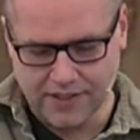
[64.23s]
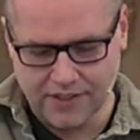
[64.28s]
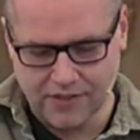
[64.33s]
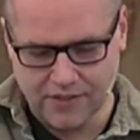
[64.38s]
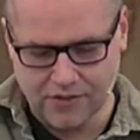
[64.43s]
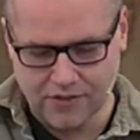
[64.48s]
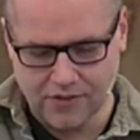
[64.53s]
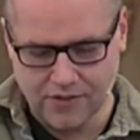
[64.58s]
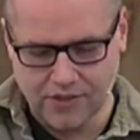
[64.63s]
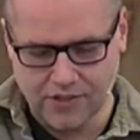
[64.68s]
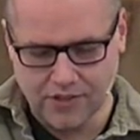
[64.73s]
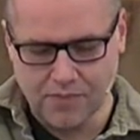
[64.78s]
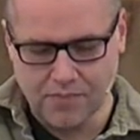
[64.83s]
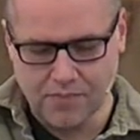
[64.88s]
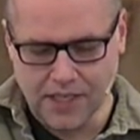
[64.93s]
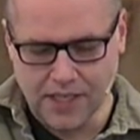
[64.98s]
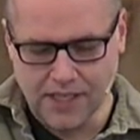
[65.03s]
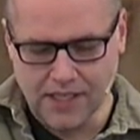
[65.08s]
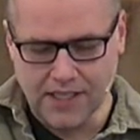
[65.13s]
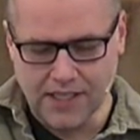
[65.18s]
Lord, it's such a
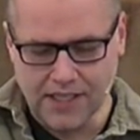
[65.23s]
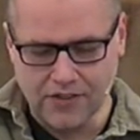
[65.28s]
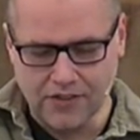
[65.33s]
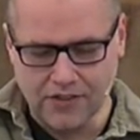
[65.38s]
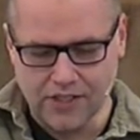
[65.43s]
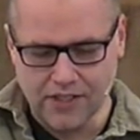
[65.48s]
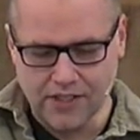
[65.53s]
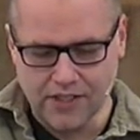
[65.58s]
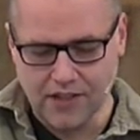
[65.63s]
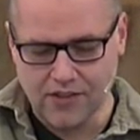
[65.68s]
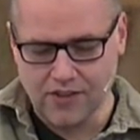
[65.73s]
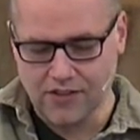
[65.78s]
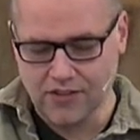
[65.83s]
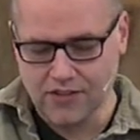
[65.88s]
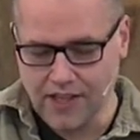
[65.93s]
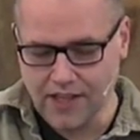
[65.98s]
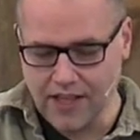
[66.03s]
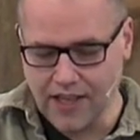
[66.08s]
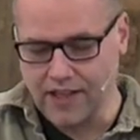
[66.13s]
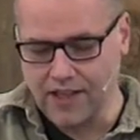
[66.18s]
big deal. You tell us
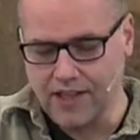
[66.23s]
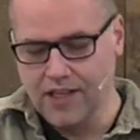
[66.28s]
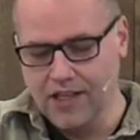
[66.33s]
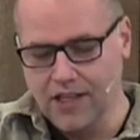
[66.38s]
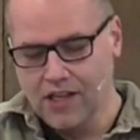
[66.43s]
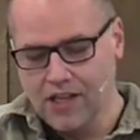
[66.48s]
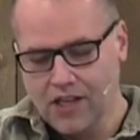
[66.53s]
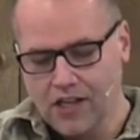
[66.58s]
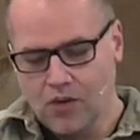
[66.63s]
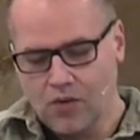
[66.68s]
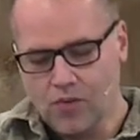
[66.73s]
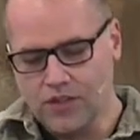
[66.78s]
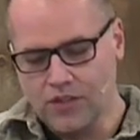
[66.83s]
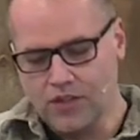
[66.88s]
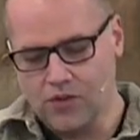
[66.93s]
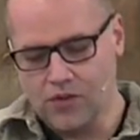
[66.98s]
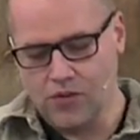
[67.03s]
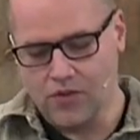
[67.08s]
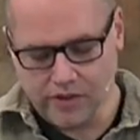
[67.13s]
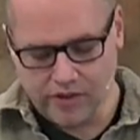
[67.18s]
that when
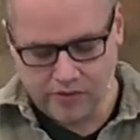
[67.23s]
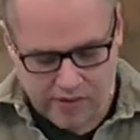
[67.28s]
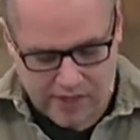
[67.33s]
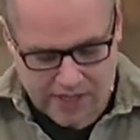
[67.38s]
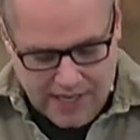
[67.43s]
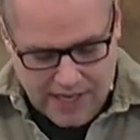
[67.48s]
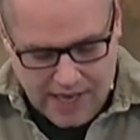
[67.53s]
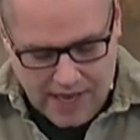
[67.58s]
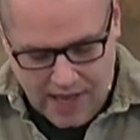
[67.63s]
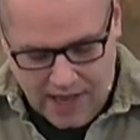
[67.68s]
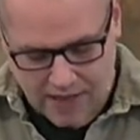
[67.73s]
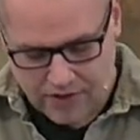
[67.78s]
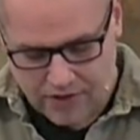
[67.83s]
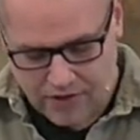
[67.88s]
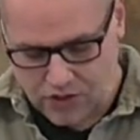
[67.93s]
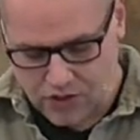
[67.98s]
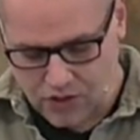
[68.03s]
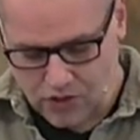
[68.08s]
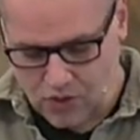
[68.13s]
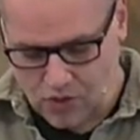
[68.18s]
two or three gather,
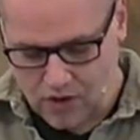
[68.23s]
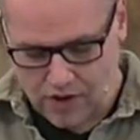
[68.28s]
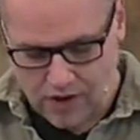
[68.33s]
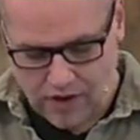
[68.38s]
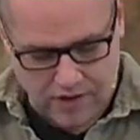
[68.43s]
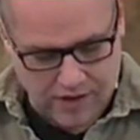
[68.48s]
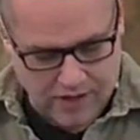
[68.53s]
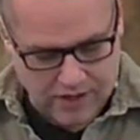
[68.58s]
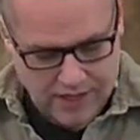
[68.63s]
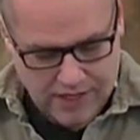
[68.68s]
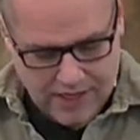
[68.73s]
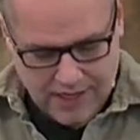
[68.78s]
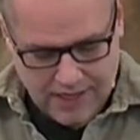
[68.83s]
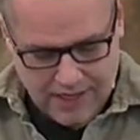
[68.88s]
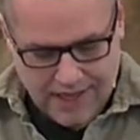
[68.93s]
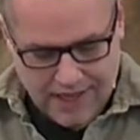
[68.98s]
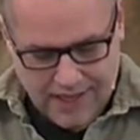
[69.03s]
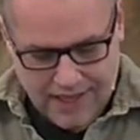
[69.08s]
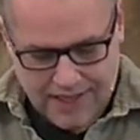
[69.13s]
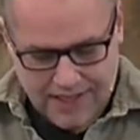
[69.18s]
you are
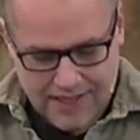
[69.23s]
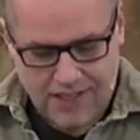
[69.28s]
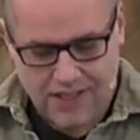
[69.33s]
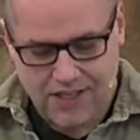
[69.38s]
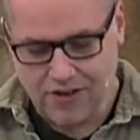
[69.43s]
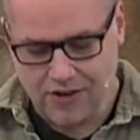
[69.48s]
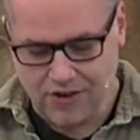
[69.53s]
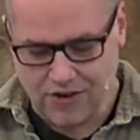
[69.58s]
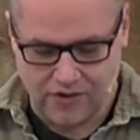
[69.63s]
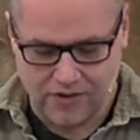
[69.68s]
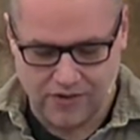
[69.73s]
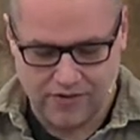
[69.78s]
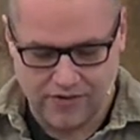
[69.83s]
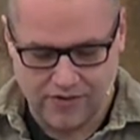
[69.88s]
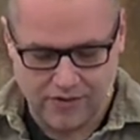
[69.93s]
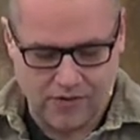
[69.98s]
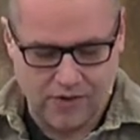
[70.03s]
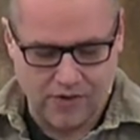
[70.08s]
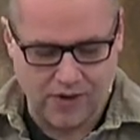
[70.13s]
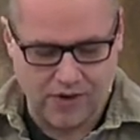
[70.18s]
here.
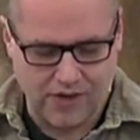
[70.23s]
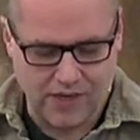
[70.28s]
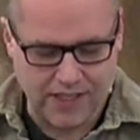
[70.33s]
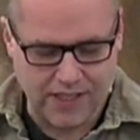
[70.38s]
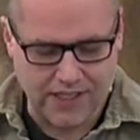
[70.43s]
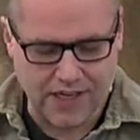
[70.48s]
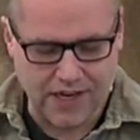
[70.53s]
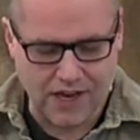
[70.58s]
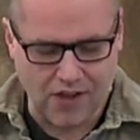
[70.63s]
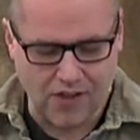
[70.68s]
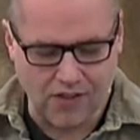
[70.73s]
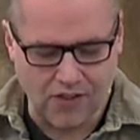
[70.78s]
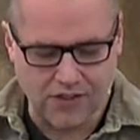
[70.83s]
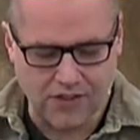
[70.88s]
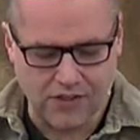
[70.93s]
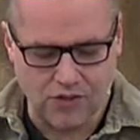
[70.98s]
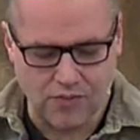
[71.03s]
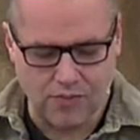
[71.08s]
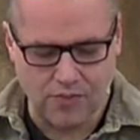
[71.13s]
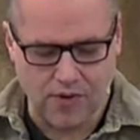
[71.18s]
We want to acknowledge
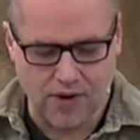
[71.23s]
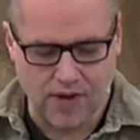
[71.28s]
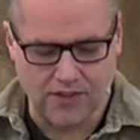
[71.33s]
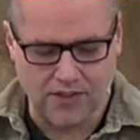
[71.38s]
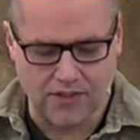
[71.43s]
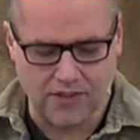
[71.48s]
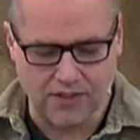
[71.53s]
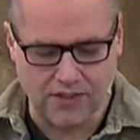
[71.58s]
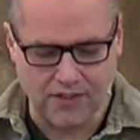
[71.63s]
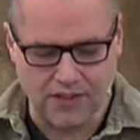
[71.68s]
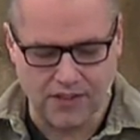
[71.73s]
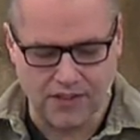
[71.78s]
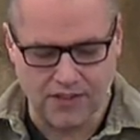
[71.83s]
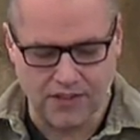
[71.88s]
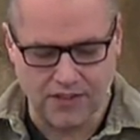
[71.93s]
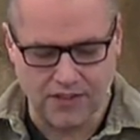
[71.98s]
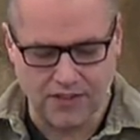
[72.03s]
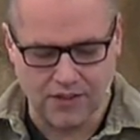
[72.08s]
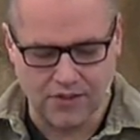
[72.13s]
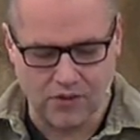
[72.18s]
your presence.
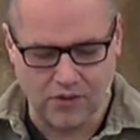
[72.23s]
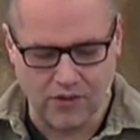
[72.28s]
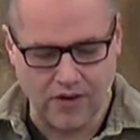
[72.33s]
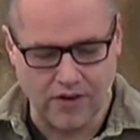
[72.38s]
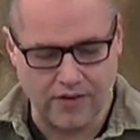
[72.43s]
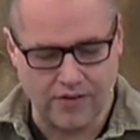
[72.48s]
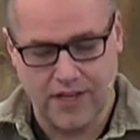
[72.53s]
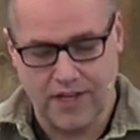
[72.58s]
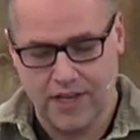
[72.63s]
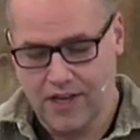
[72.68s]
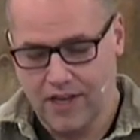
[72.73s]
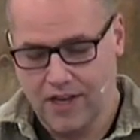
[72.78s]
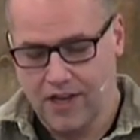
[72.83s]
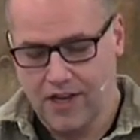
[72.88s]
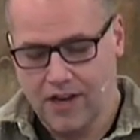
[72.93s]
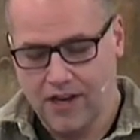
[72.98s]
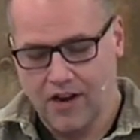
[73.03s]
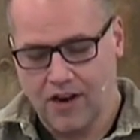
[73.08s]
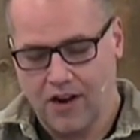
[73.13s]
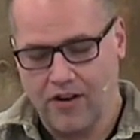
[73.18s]
And Lord,
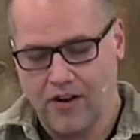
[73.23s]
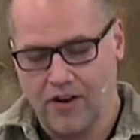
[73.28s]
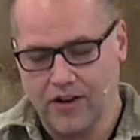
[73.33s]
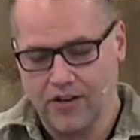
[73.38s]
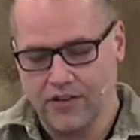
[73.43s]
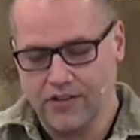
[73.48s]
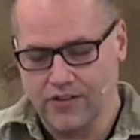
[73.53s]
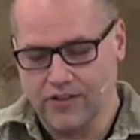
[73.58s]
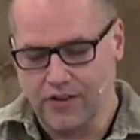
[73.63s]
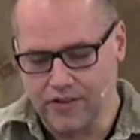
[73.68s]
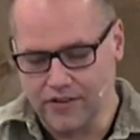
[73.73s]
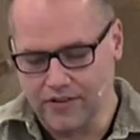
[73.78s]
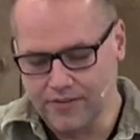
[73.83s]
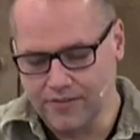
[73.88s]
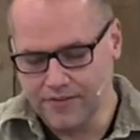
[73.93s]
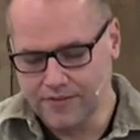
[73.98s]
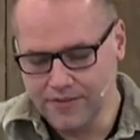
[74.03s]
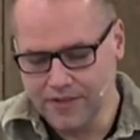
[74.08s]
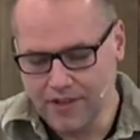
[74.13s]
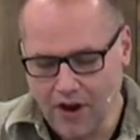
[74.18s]
our hearts
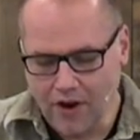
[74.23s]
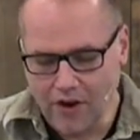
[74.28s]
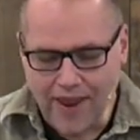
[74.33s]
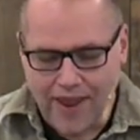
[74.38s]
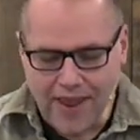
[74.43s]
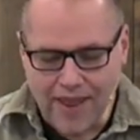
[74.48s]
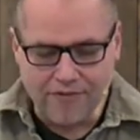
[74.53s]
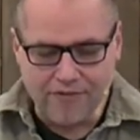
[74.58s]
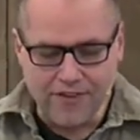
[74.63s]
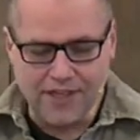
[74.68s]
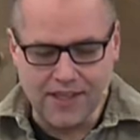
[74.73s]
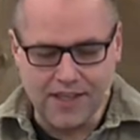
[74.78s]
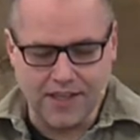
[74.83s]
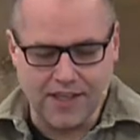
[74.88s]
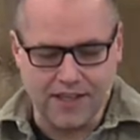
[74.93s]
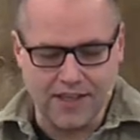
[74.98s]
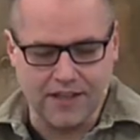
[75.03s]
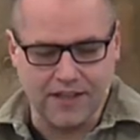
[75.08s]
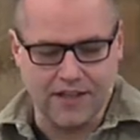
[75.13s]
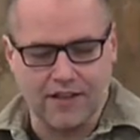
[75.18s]
are heavy
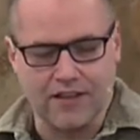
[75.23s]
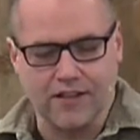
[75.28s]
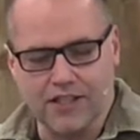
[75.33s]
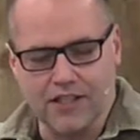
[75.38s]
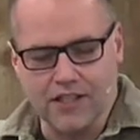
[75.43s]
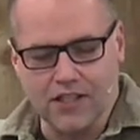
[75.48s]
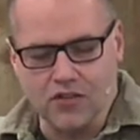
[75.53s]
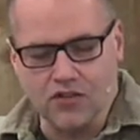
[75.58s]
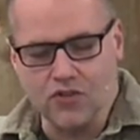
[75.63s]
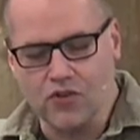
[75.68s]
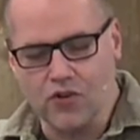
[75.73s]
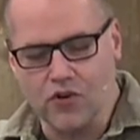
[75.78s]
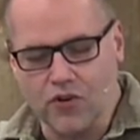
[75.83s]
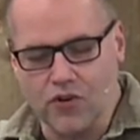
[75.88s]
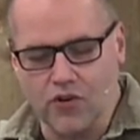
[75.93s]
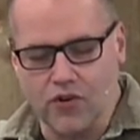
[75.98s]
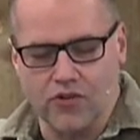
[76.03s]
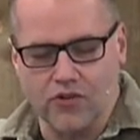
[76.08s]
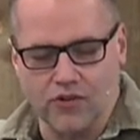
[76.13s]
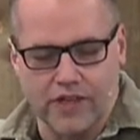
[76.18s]
and
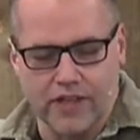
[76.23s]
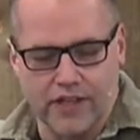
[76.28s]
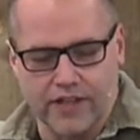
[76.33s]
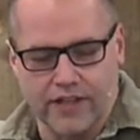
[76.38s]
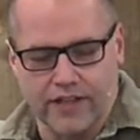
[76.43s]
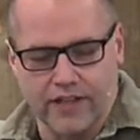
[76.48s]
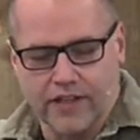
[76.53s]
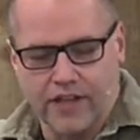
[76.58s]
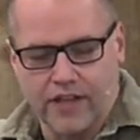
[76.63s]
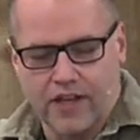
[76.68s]
concerned and